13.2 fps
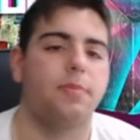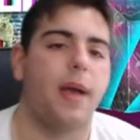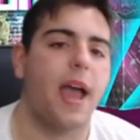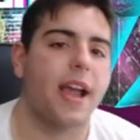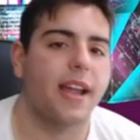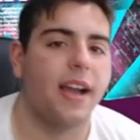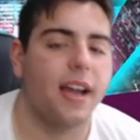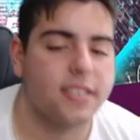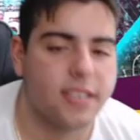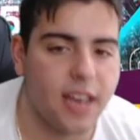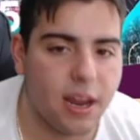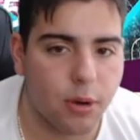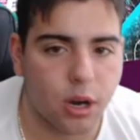back, and guys,
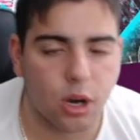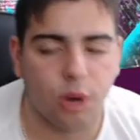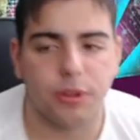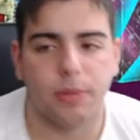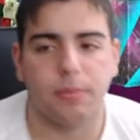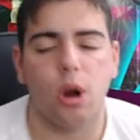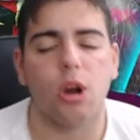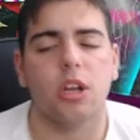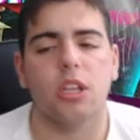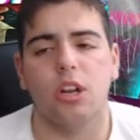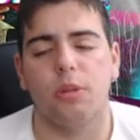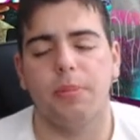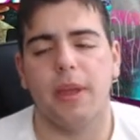today we're gonna go over the market
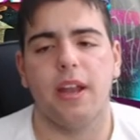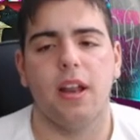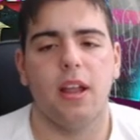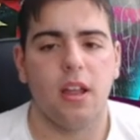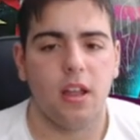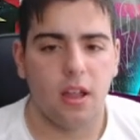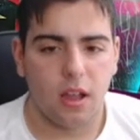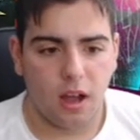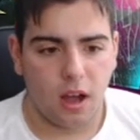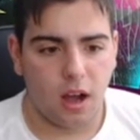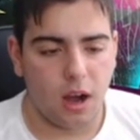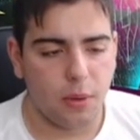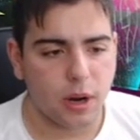a little bit.
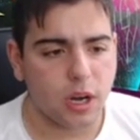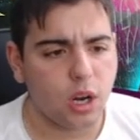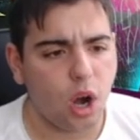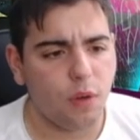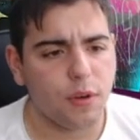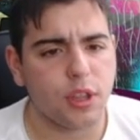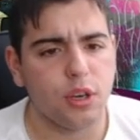We're gonna go over the